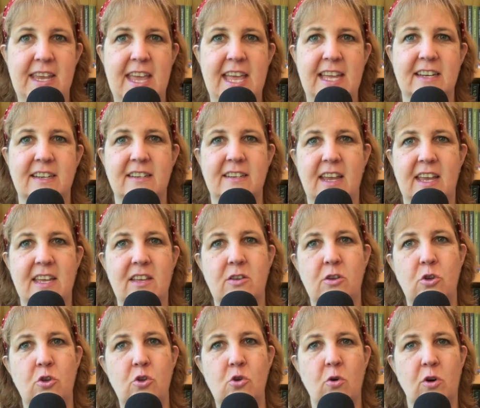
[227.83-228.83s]
candidate
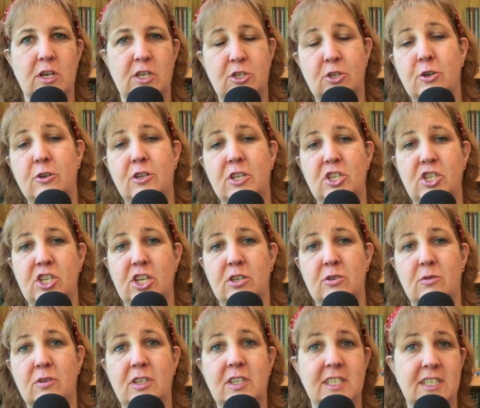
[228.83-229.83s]
New York Attorney
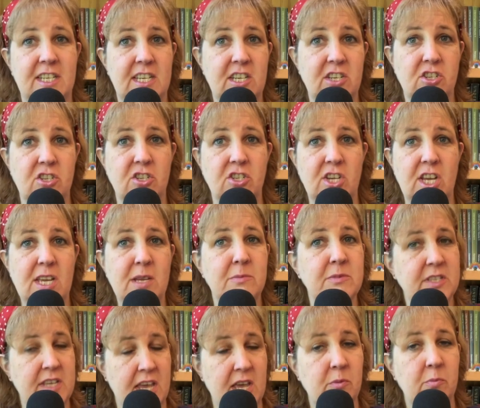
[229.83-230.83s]
General Letitia
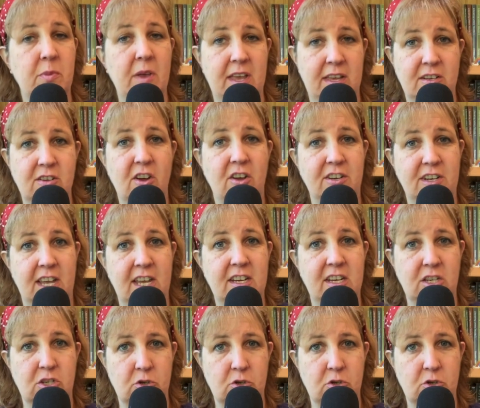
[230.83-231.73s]
James campaigned on getting